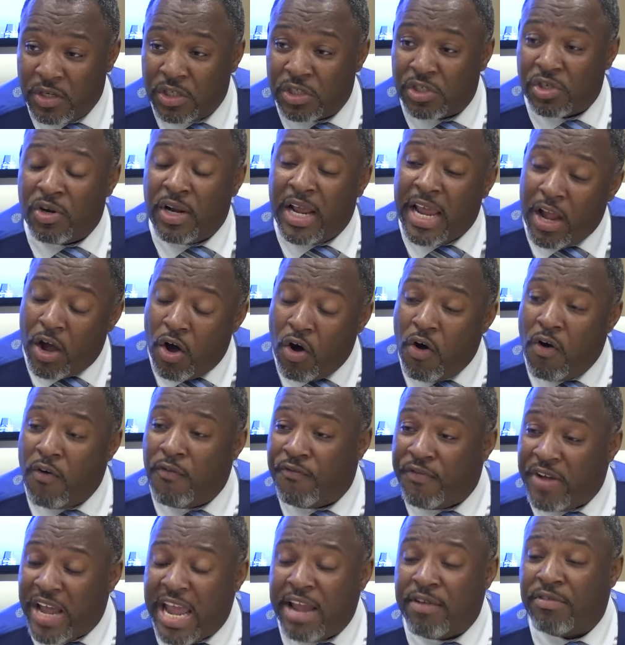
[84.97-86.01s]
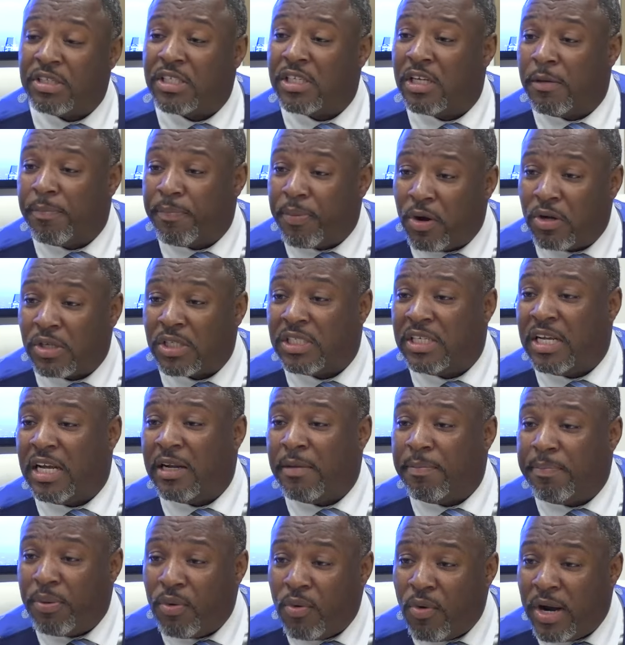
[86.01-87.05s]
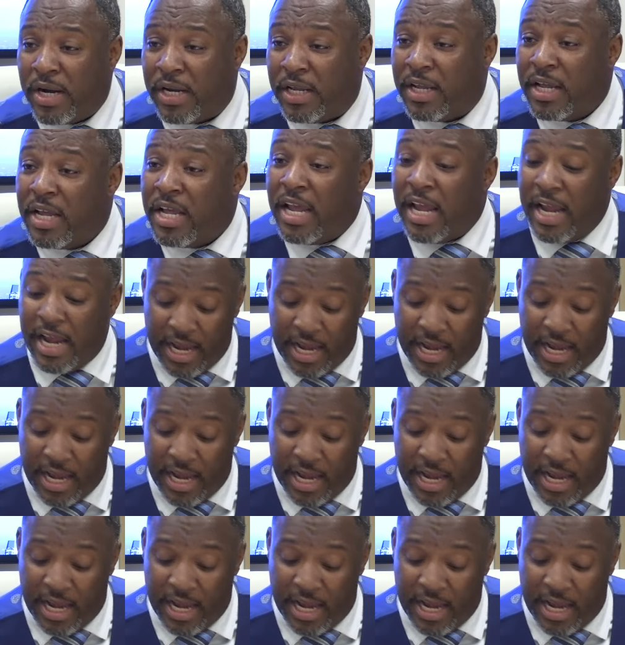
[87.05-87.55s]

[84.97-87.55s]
So they owe favors to the person that appointed.